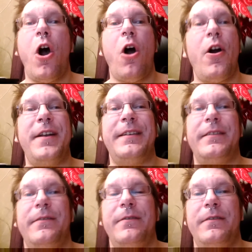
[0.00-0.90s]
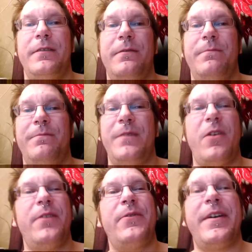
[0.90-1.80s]
aren't
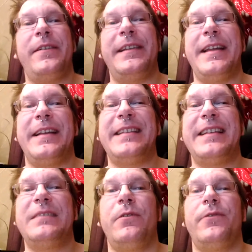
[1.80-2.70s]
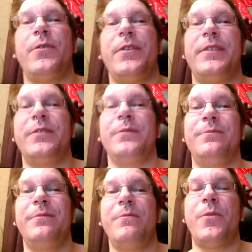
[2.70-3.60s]
rarely accessible for
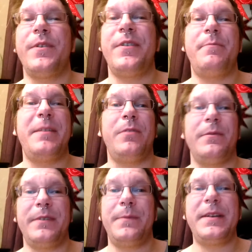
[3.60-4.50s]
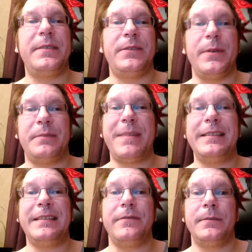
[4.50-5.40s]
ordinary people. They're just too
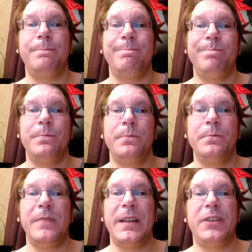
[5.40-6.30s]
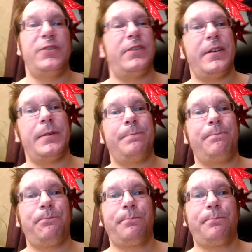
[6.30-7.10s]
expensive. So,